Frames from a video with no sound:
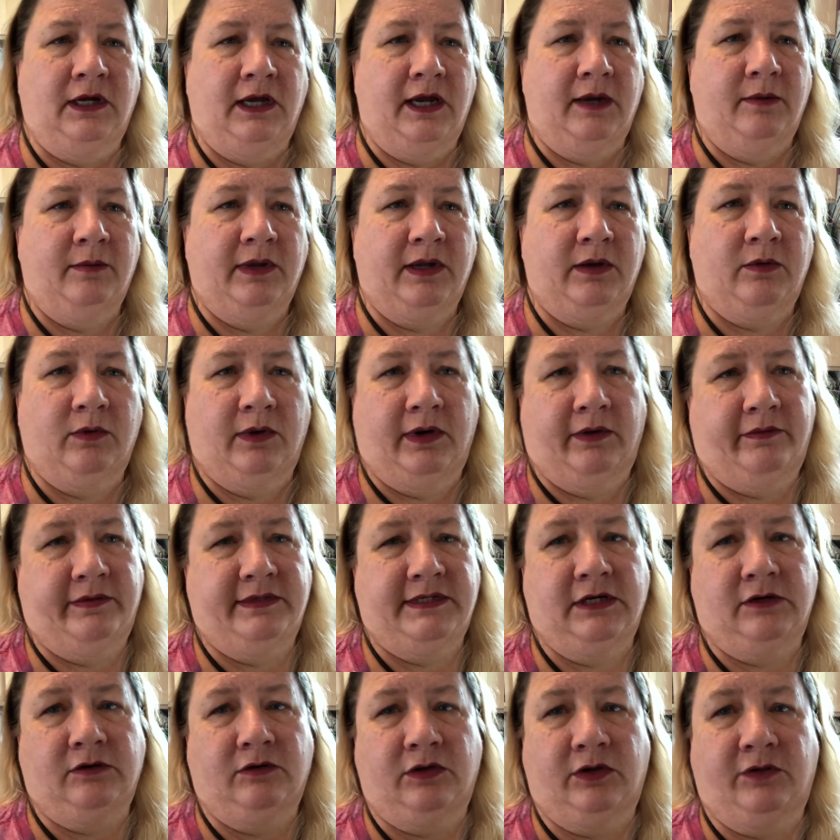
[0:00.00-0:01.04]
I'm like, well, we
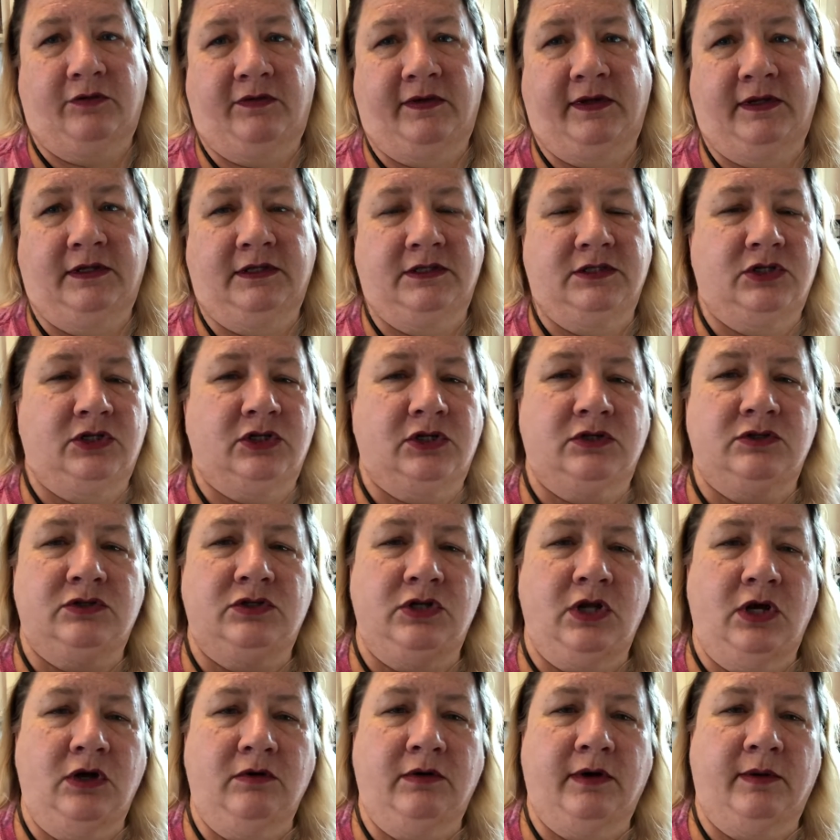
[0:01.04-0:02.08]
told her the feelings. She goes,
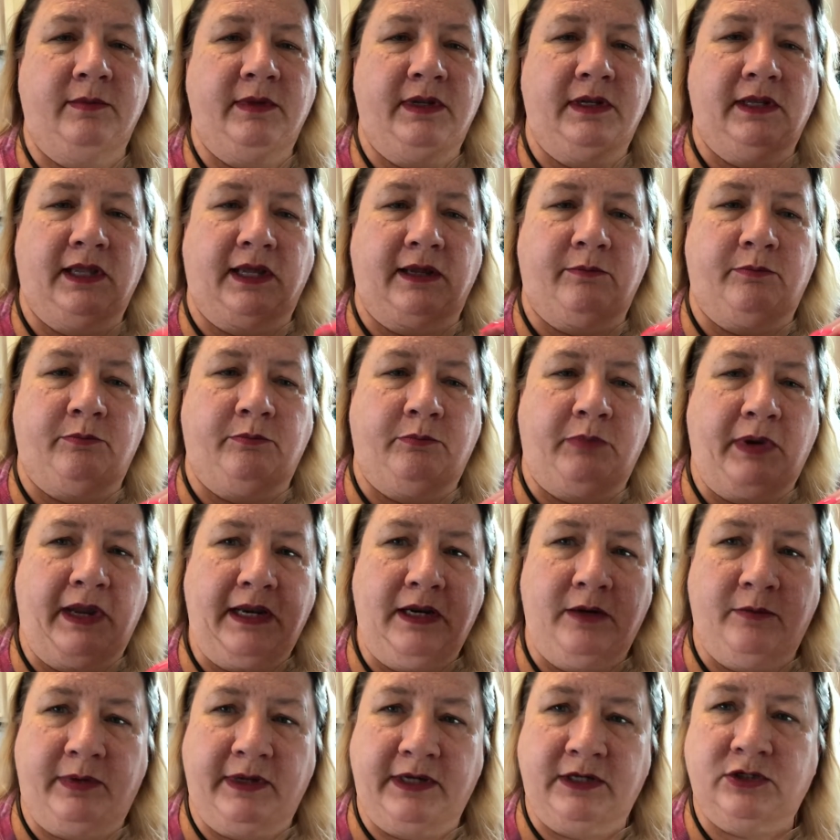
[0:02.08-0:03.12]
no, I mean, like,
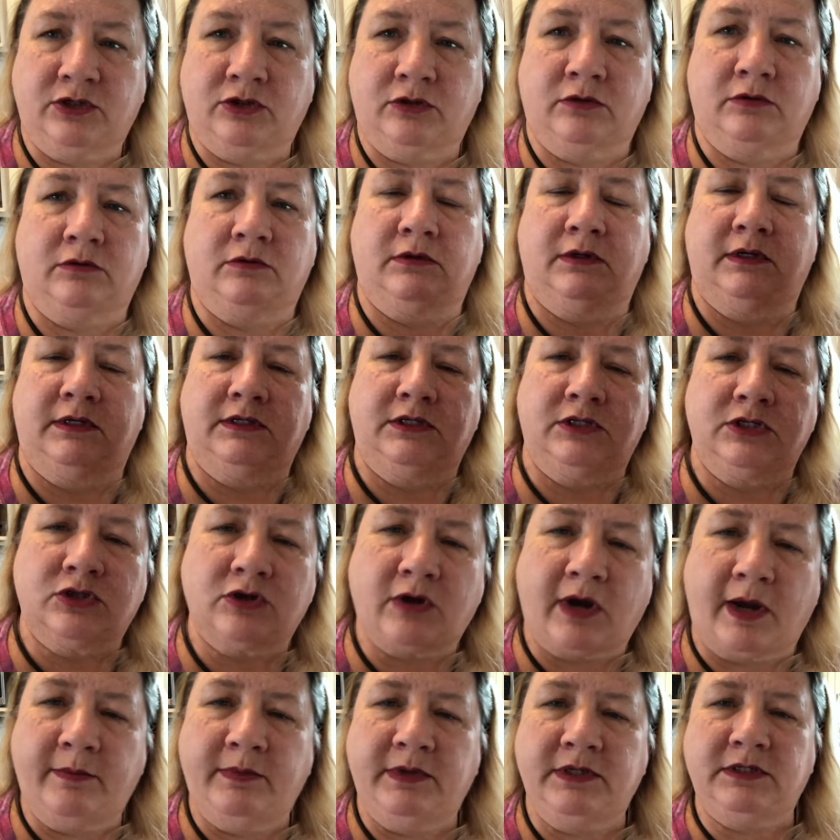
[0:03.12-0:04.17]
paint a picture.
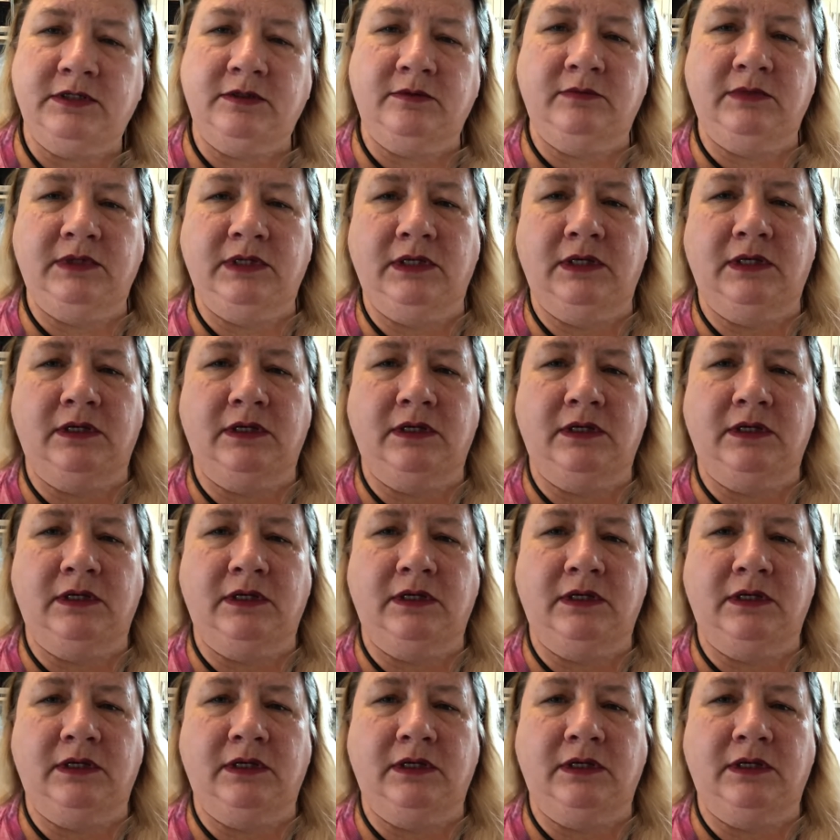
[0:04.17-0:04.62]
Describe it to me